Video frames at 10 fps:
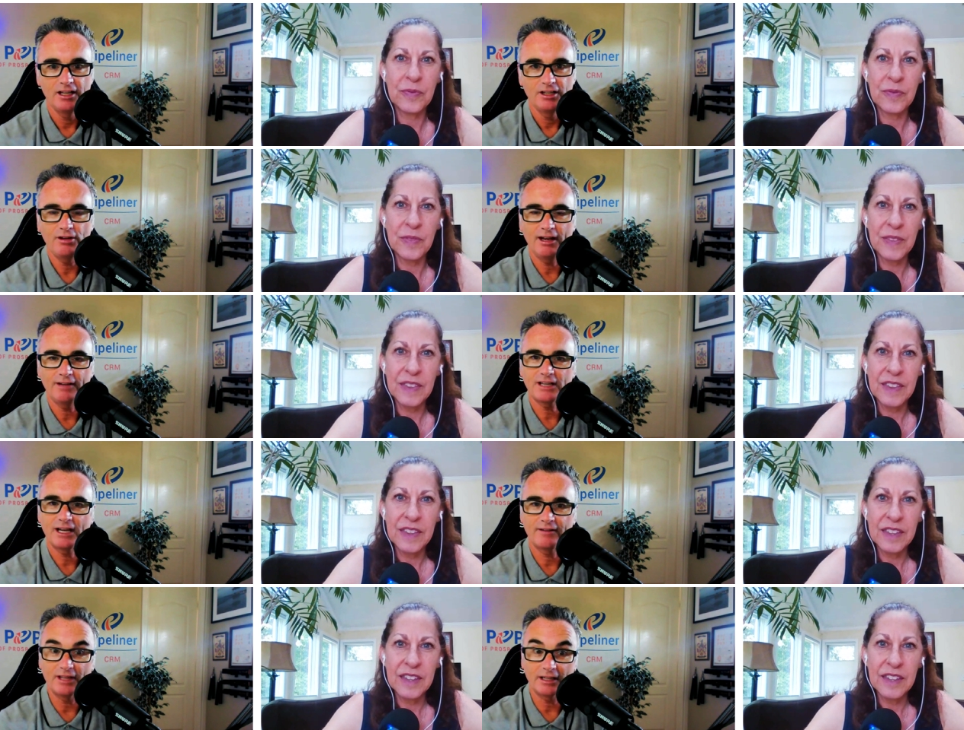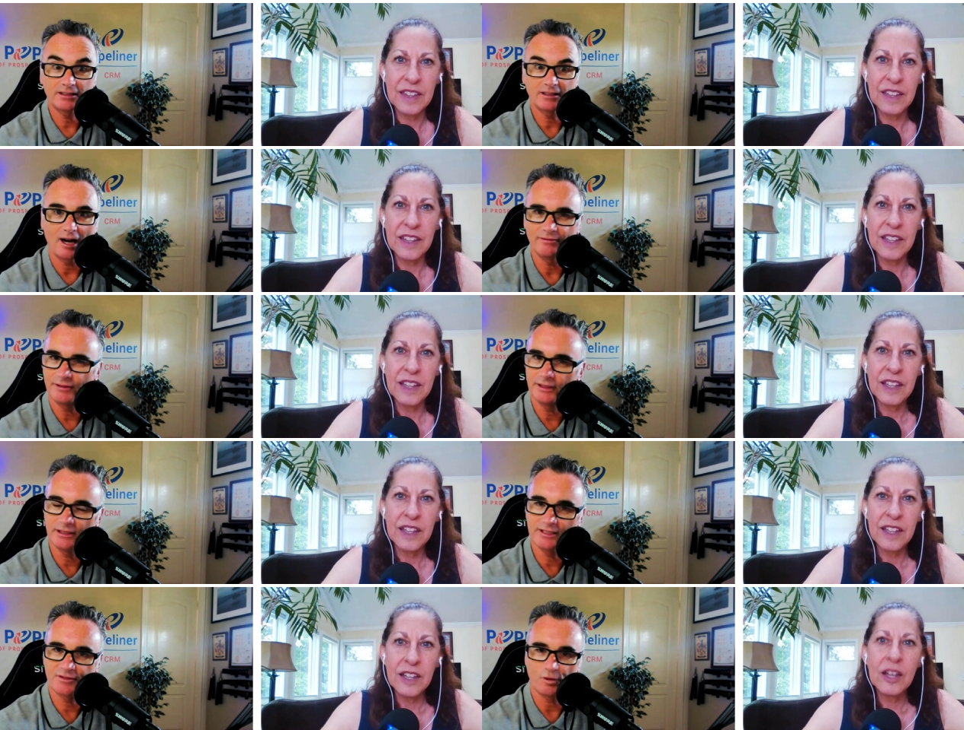Speaker 1: you have to have that
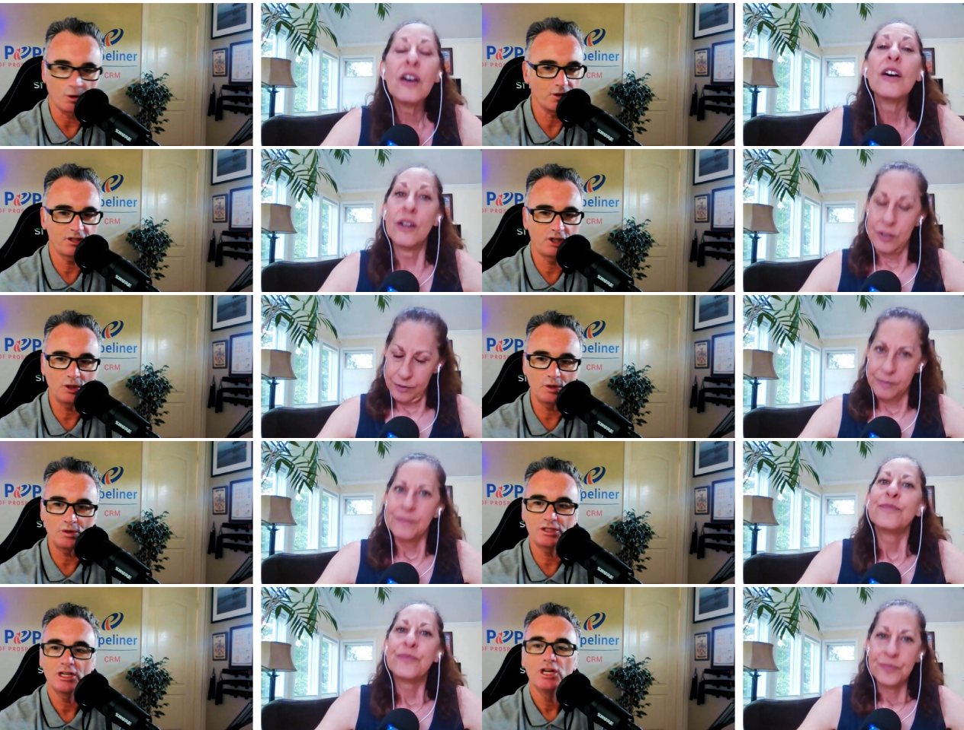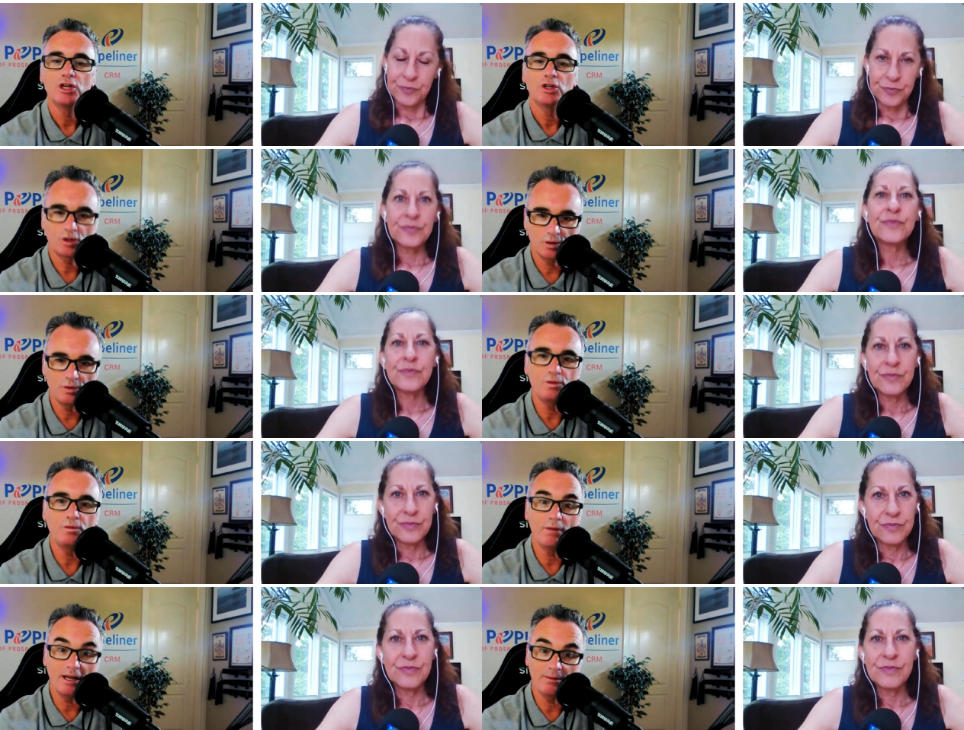confidence fortitude to
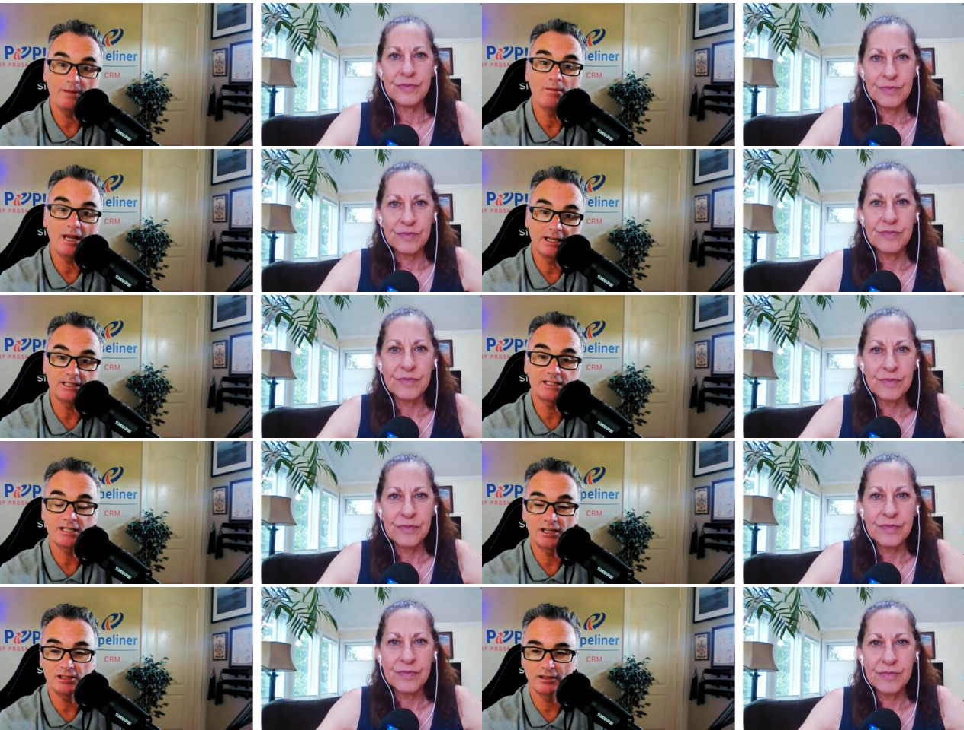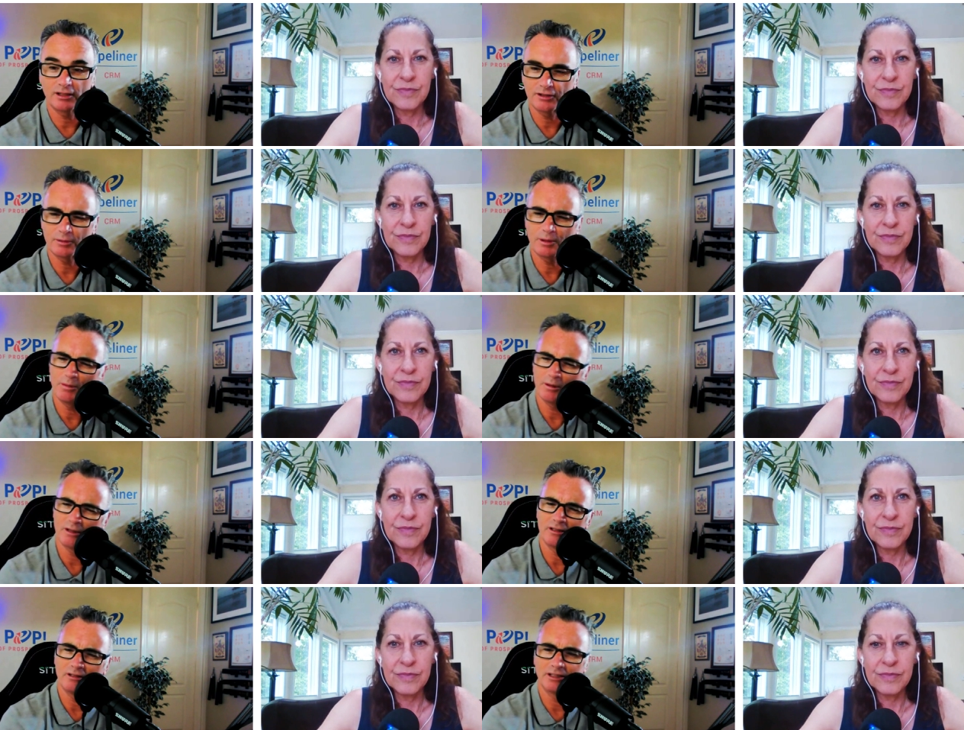maybe make a decision that other people are
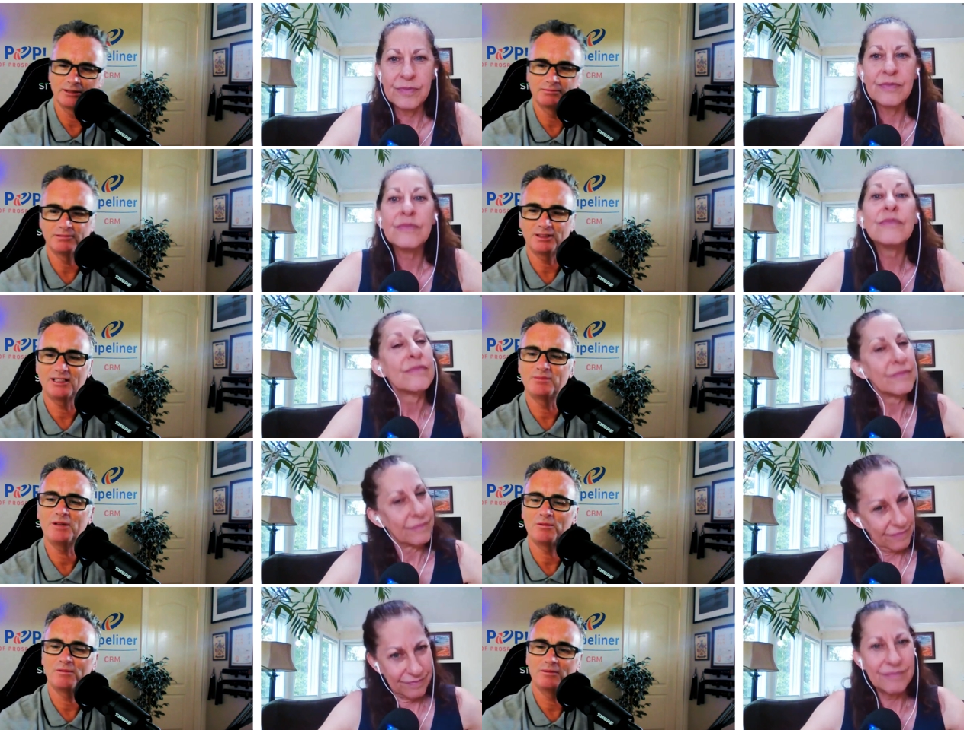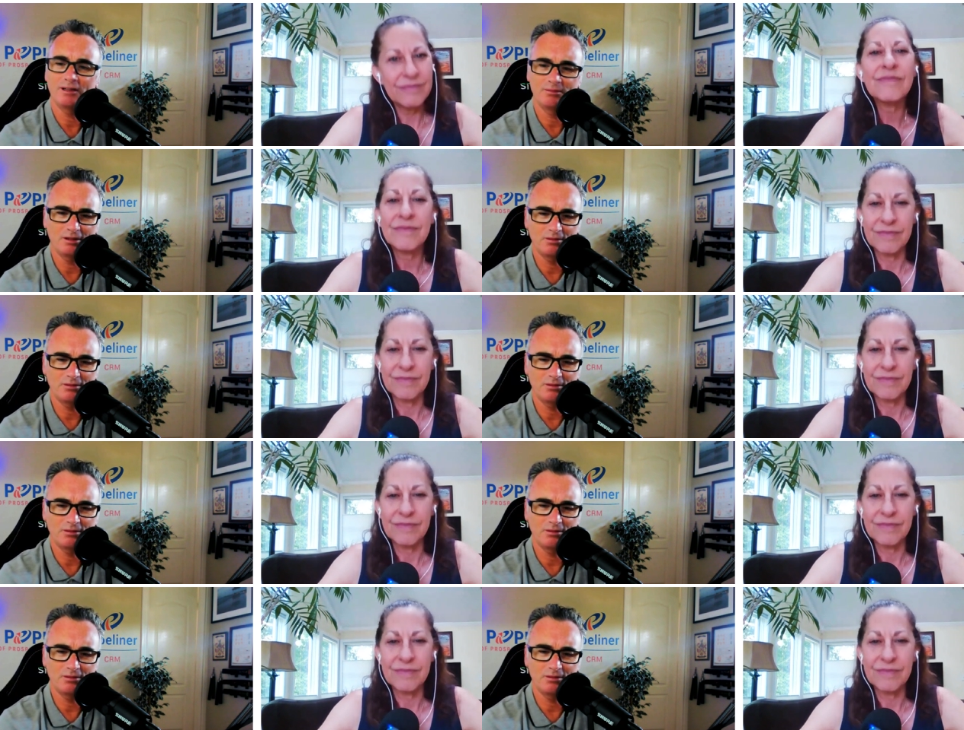going well i'm not i'm not